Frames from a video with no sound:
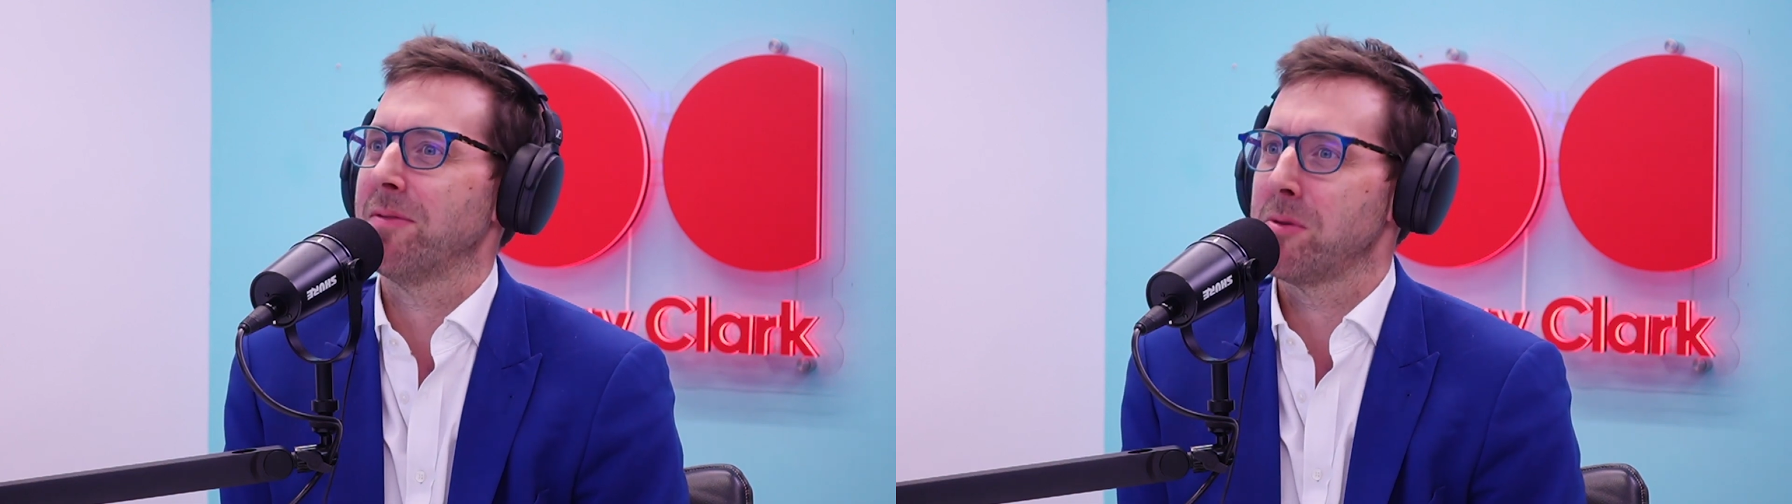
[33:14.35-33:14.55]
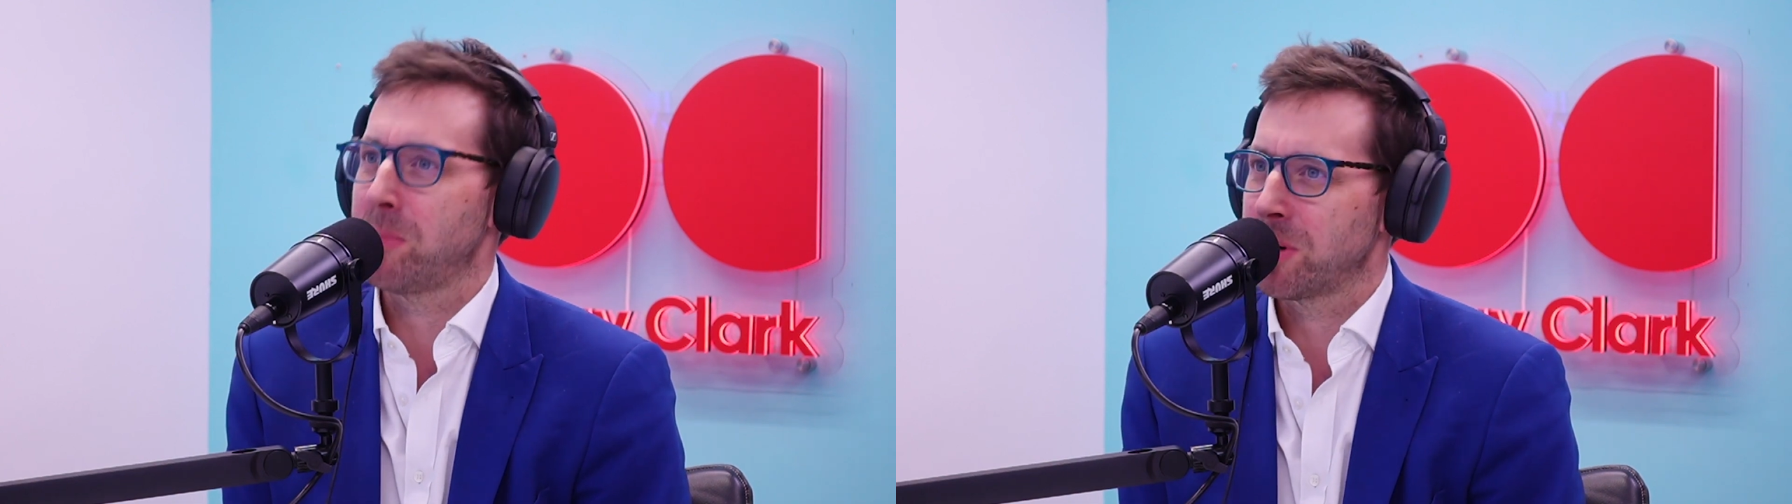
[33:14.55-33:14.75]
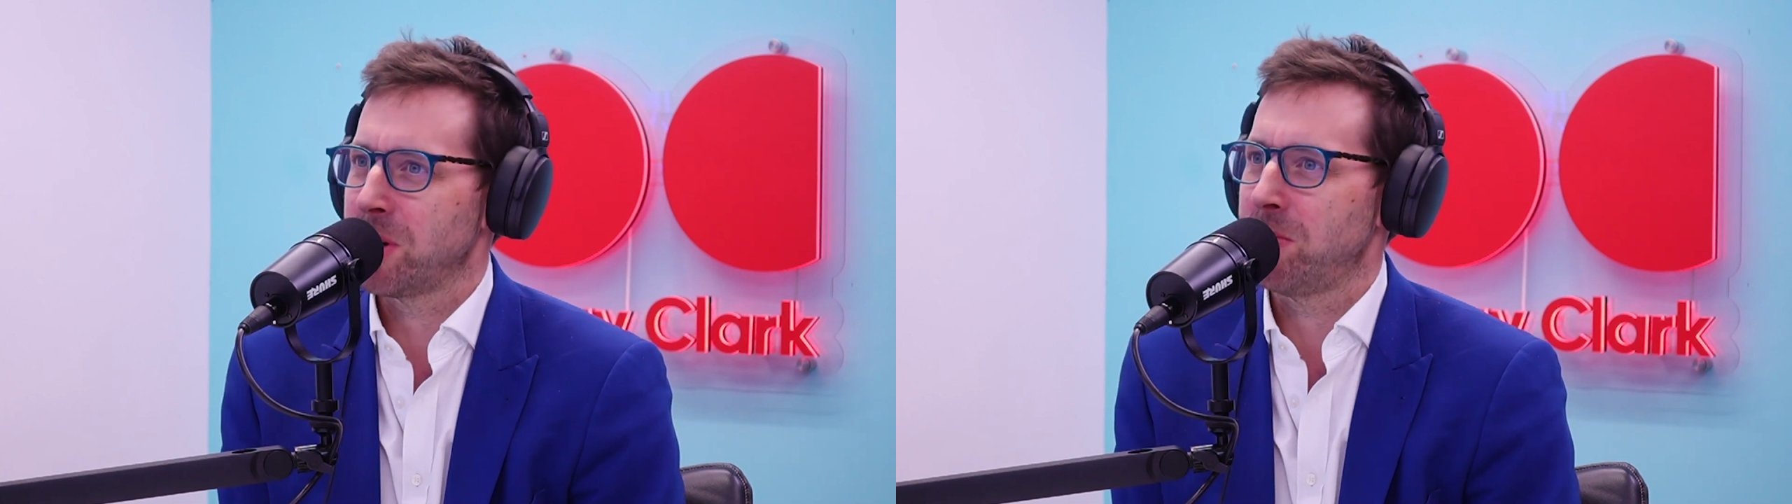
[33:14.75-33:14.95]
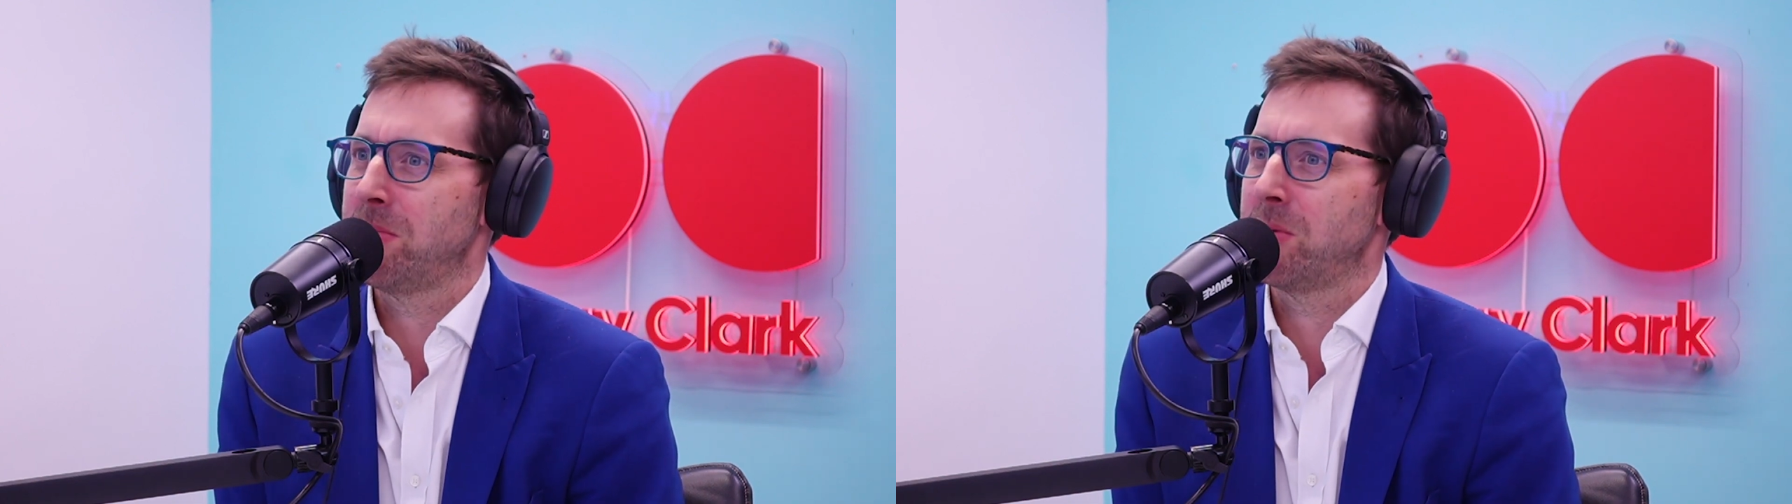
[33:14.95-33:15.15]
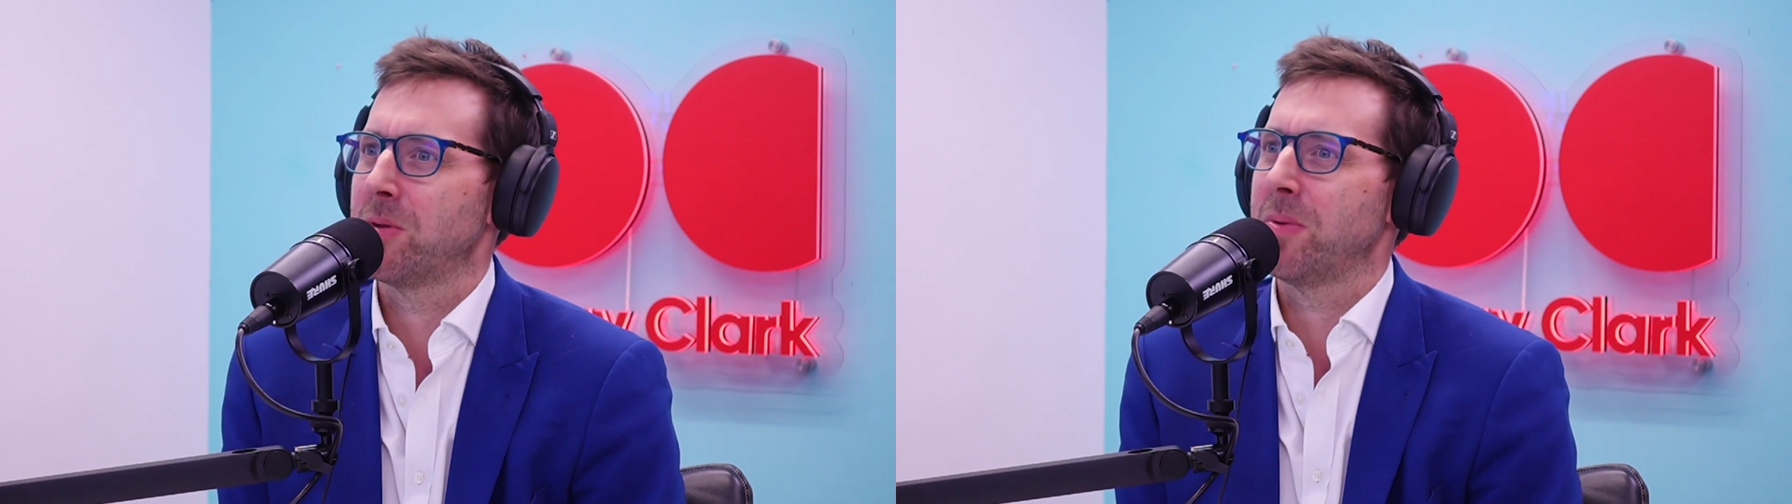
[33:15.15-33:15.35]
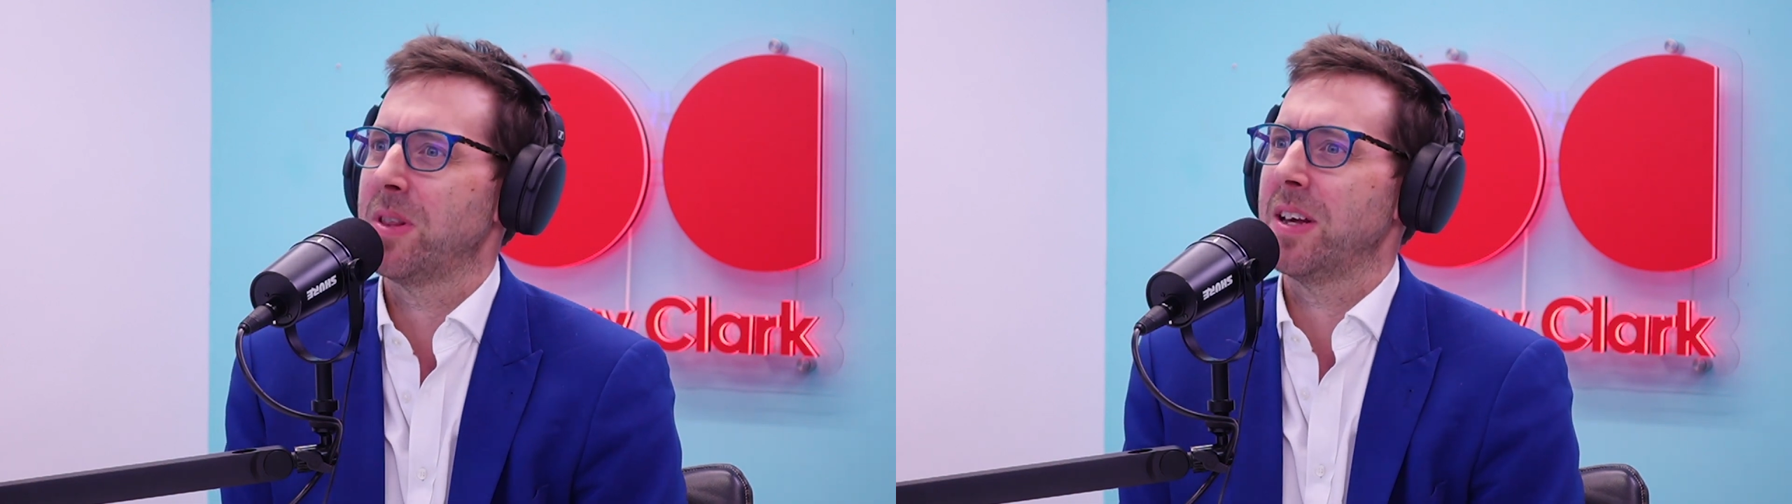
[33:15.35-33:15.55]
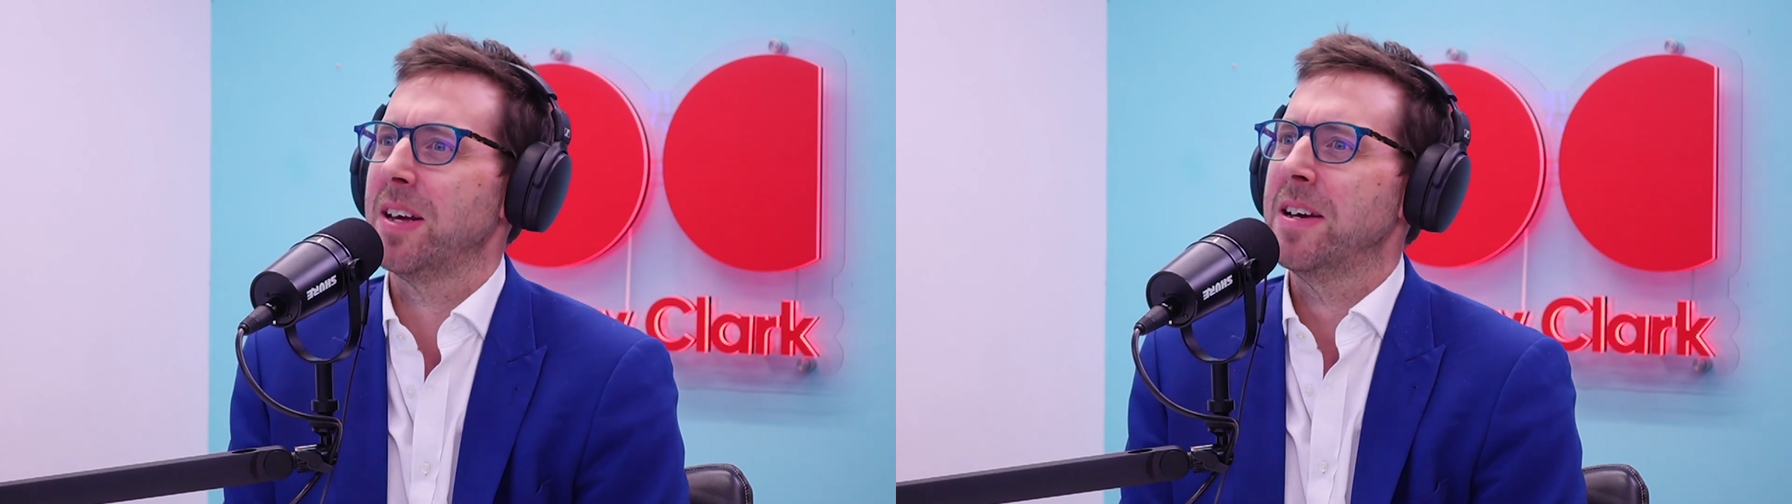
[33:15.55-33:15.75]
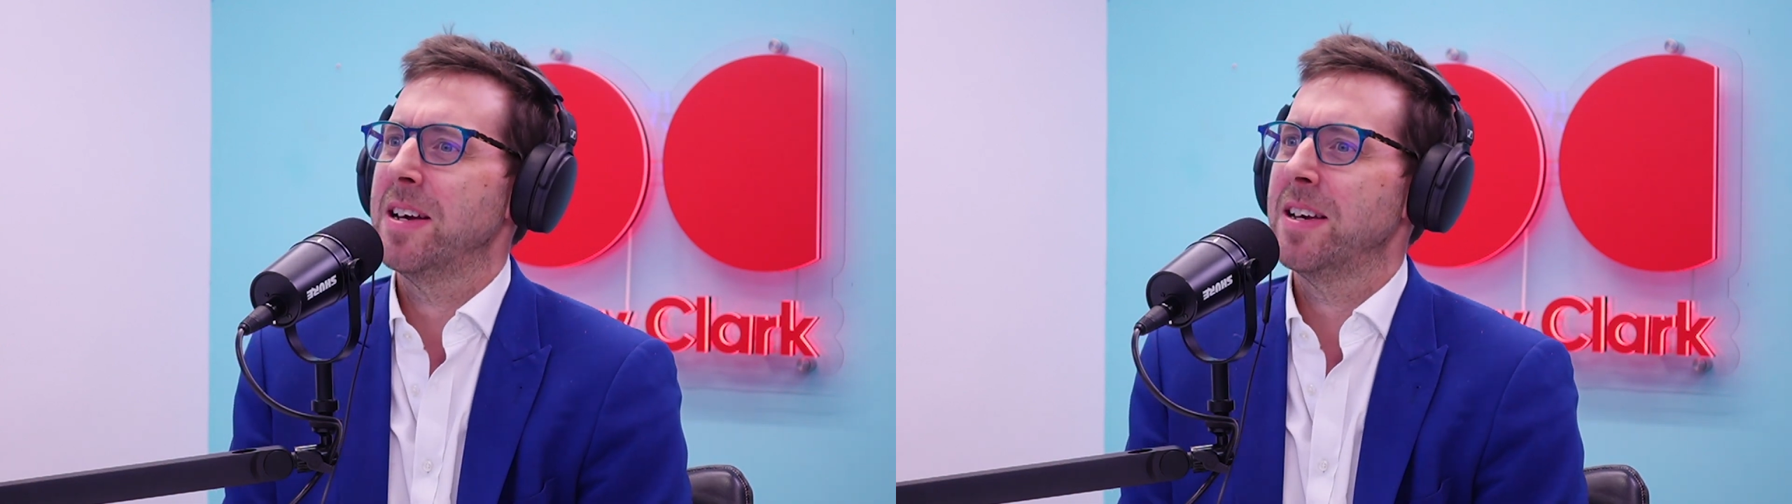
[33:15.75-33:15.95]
everybody on board with it.